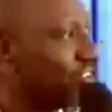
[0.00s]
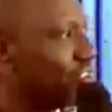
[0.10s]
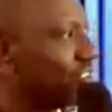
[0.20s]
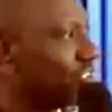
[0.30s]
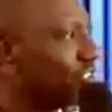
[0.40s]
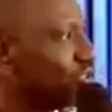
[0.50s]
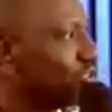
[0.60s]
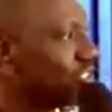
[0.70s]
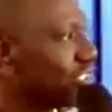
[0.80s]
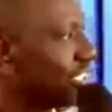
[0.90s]
it was
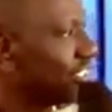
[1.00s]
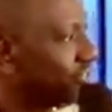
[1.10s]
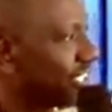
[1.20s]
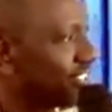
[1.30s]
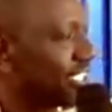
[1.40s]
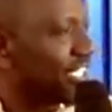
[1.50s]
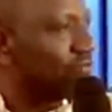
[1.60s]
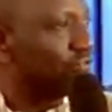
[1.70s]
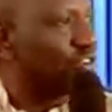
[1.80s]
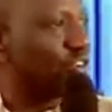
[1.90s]
a difficult time
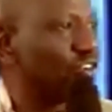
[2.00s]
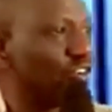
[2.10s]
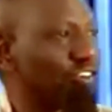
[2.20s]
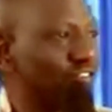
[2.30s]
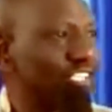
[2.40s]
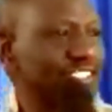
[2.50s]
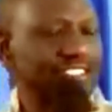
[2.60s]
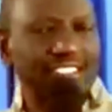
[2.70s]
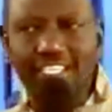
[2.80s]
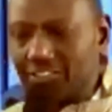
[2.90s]
for all of us as
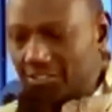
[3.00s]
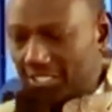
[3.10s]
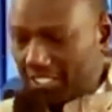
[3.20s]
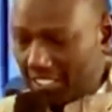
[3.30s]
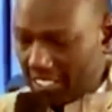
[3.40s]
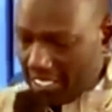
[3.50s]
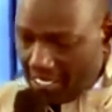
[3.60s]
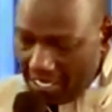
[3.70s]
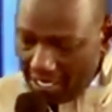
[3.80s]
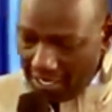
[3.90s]
a country,
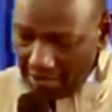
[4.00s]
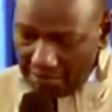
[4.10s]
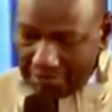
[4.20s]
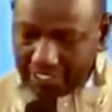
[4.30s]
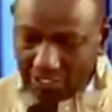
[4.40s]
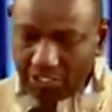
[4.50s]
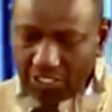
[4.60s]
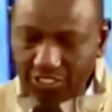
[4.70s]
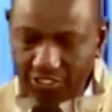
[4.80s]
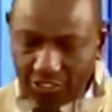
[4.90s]
but
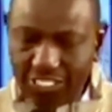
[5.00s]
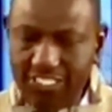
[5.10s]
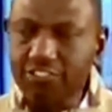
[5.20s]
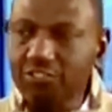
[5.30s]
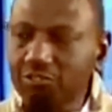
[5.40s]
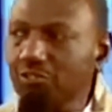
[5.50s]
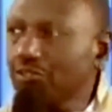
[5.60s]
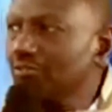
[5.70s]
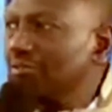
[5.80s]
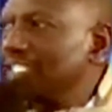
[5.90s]
God saw us through.
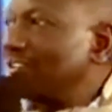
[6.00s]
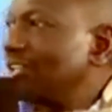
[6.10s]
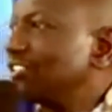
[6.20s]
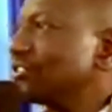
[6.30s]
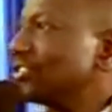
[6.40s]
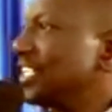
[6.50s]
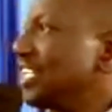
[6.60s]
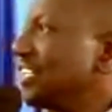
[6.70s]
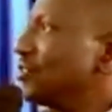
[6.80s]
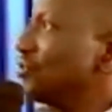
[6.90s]
And I want to tell
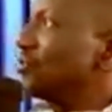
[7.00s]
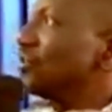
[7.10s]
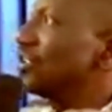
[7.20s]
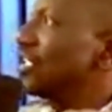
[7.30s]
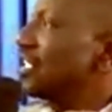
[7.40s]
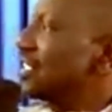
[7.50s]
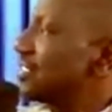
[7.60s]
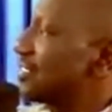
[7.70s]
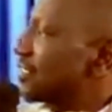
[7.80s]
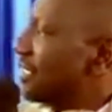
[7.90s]
you
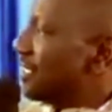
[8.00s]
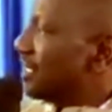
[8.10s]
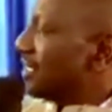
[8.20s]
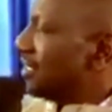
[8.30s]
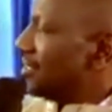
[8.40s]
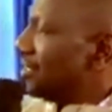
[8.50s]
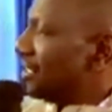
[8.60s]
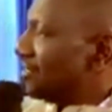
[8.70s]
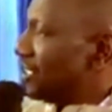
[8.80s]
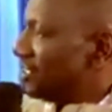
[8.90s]
as
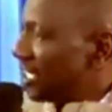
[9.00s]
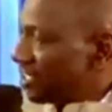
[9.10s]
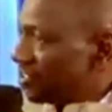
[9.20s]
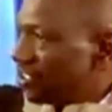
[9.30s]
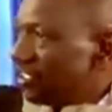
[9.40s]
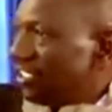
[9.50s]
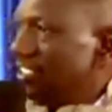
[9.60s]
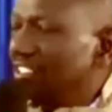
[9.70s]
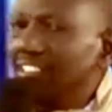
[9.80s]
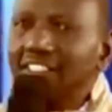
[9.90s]
a church,
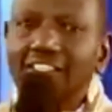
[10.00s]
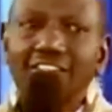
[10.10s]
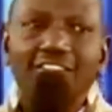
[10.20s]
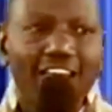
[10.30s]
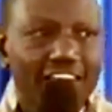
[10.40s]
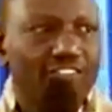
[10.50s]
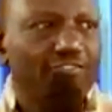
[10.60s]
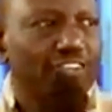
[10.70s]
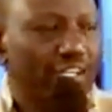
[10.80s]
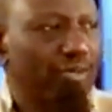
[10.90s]
thank you
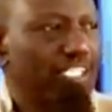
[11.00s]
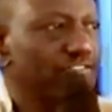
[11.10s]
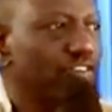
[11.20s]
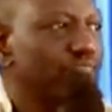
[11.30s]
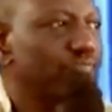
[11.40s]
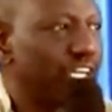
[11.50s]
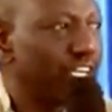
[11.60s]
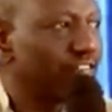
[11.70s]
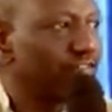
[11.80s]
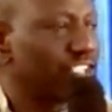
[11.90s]
very much for
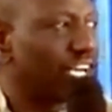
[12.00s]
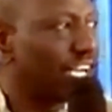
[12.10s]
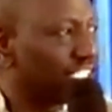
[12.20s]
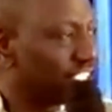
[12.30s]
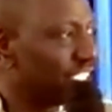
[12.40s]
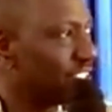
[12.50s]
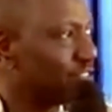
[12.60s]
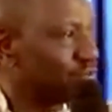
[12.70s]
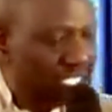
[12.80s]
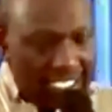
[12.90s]
praying for the elections.
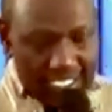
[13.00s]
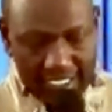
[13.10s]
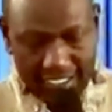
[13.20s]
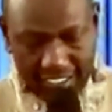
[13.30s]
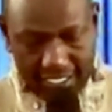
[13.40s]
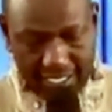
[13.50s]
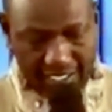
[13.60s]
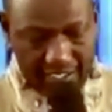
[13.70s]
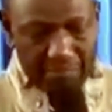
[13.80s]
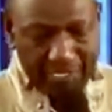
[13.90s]
We had
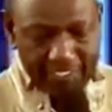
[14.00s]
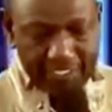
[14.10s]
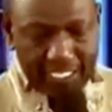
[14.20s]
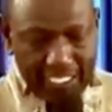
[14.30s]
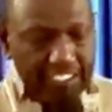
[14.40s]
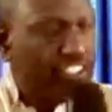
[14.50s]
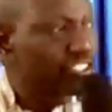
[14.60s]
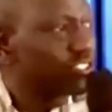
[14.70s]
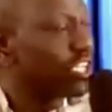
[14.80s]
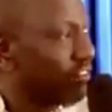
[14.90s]
the best
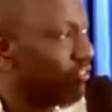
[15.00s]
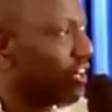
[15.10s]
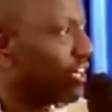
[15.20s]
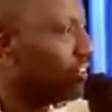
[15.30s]
elections ever,